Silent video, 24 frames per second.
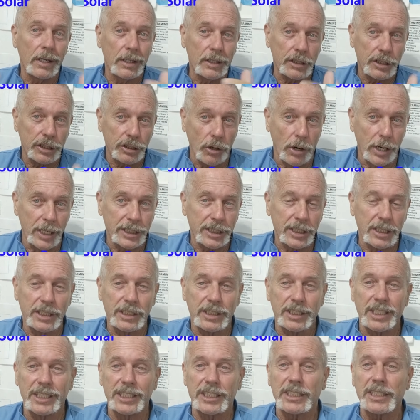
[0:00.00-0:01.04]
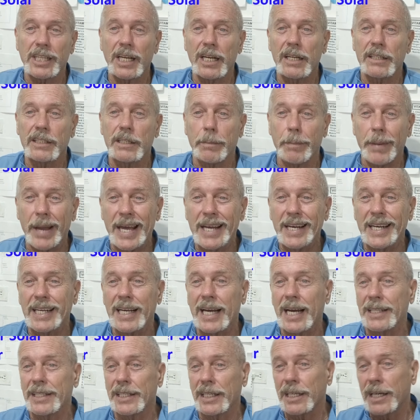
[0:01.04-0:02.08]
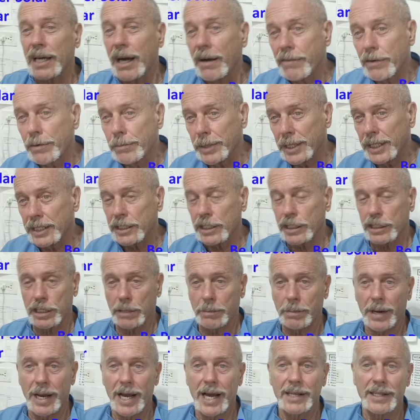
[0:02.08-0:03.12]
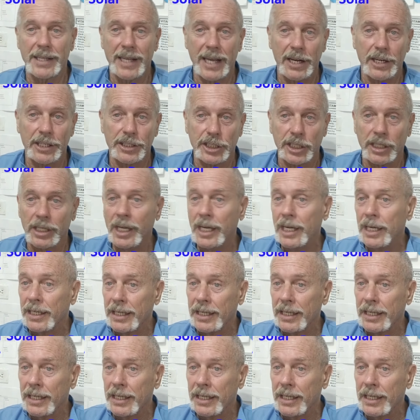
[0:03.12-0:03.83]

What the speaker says: sources instead of depending on the government to supply the energy.